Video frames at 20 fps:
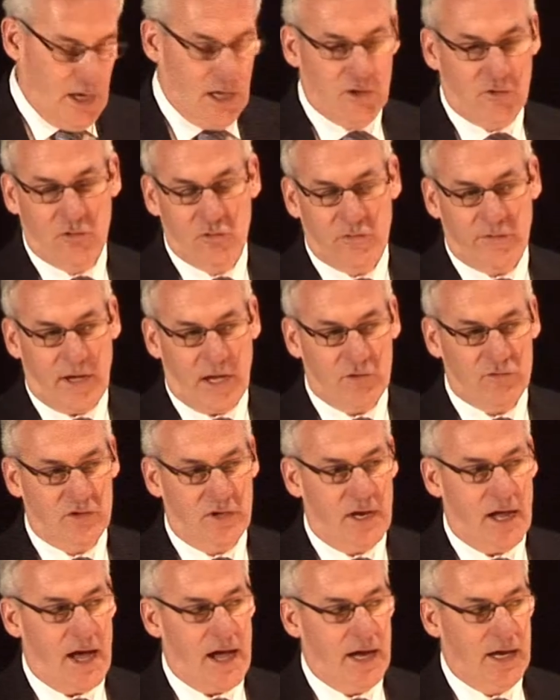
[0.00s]
In
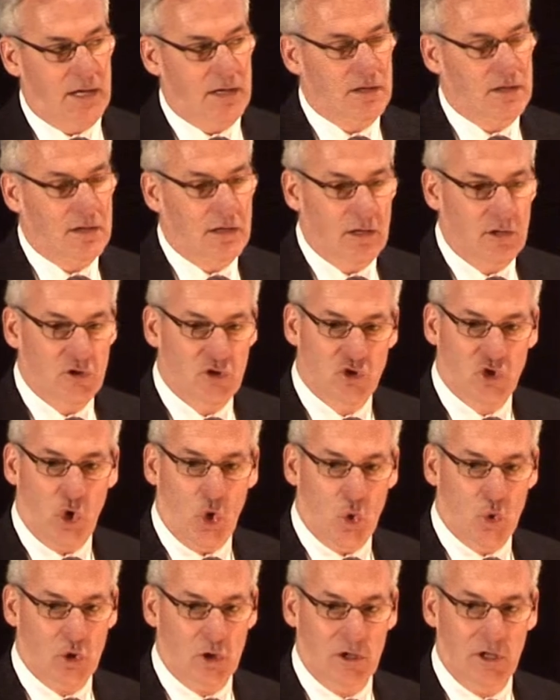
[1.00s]
2009
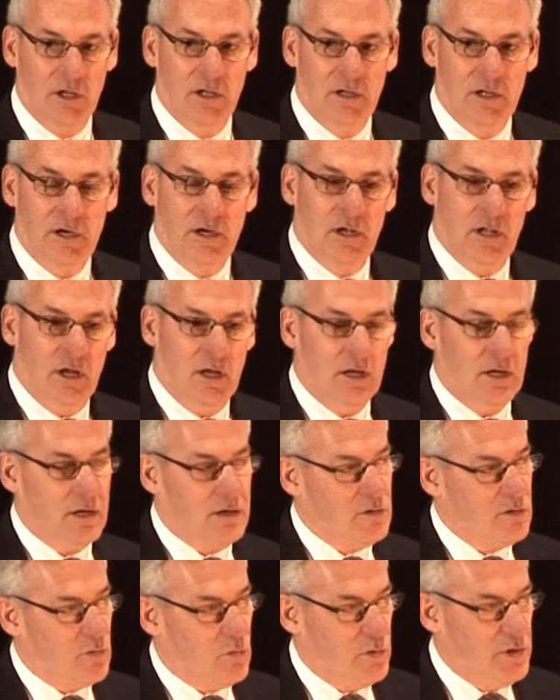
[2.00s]
total,
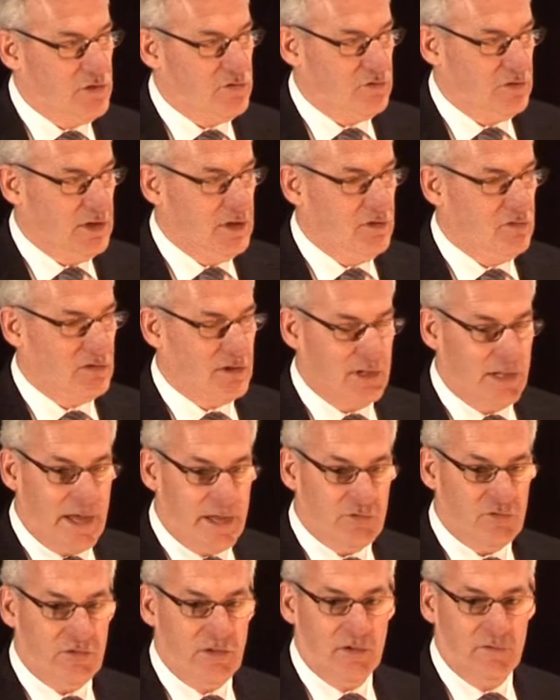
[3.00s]
we seized
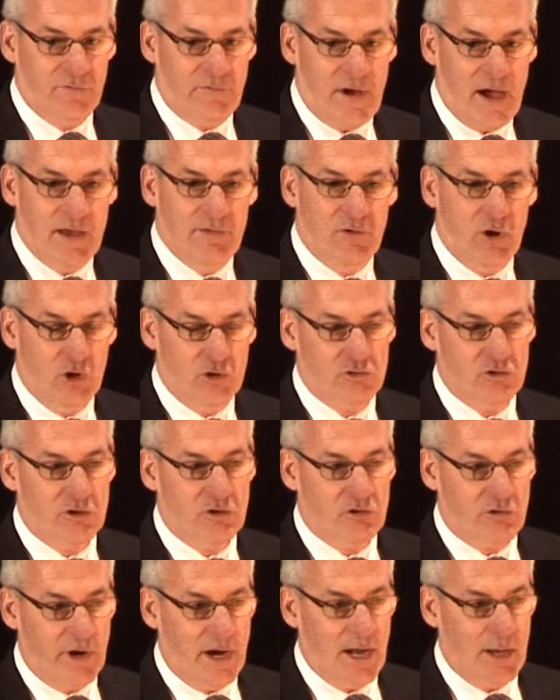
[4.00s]
less than
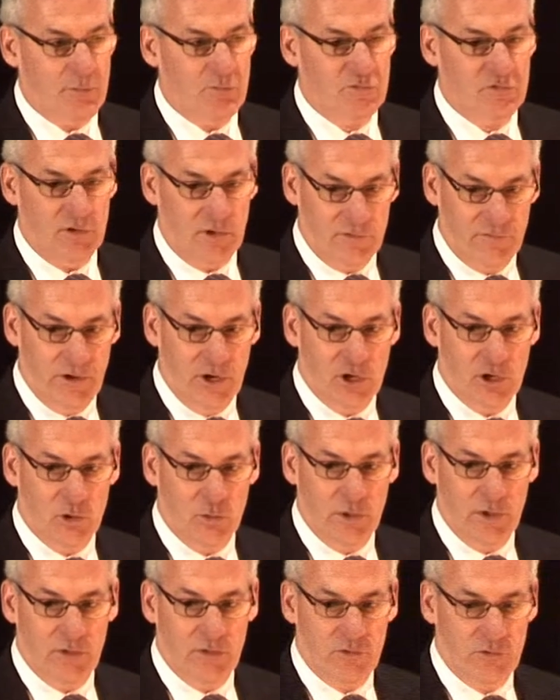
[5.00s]
500 grams of
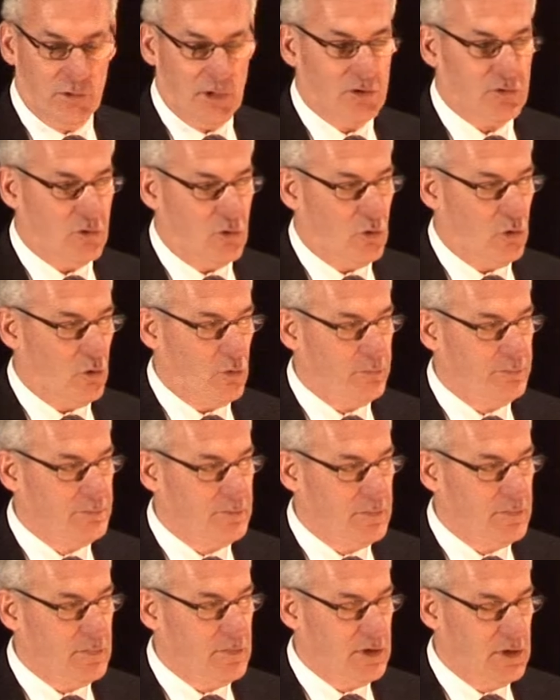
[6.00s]
heroin throughout the whole
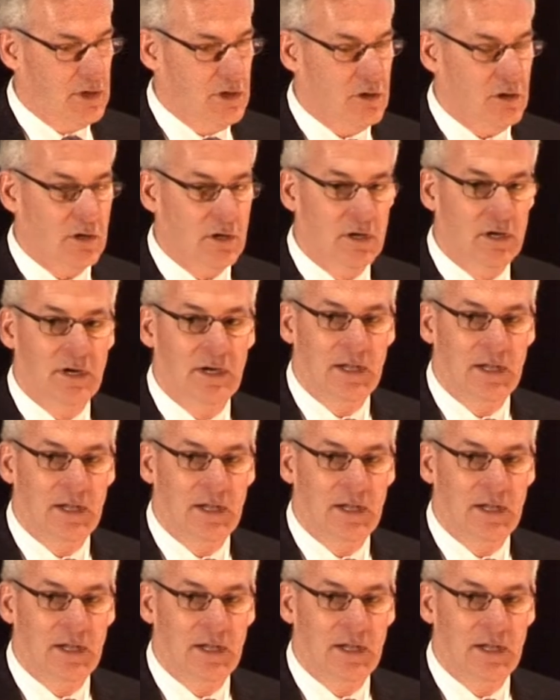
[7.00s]
year.